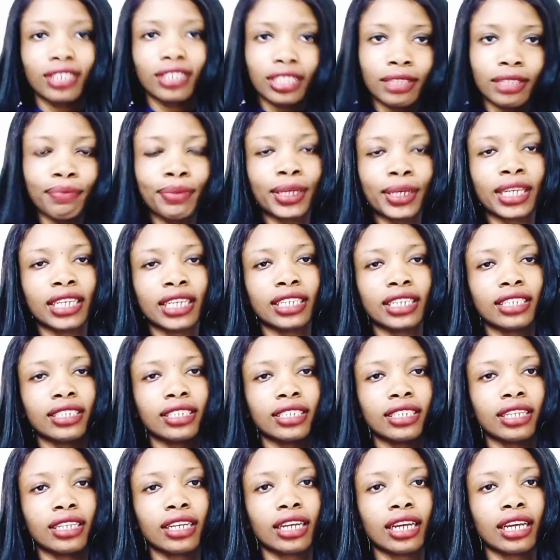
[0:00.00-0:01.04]
the
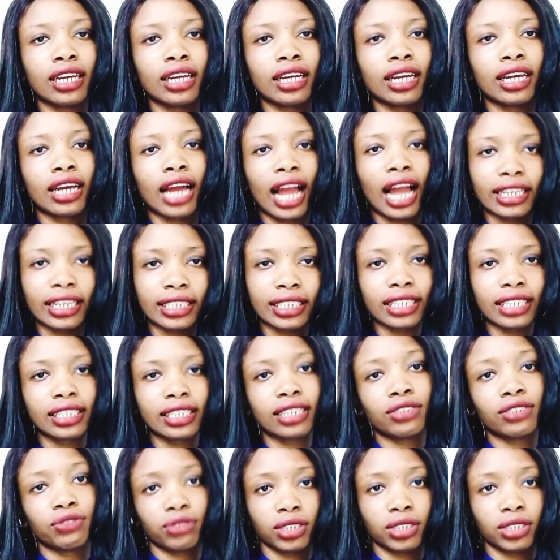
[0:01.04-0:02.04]
beginning, I started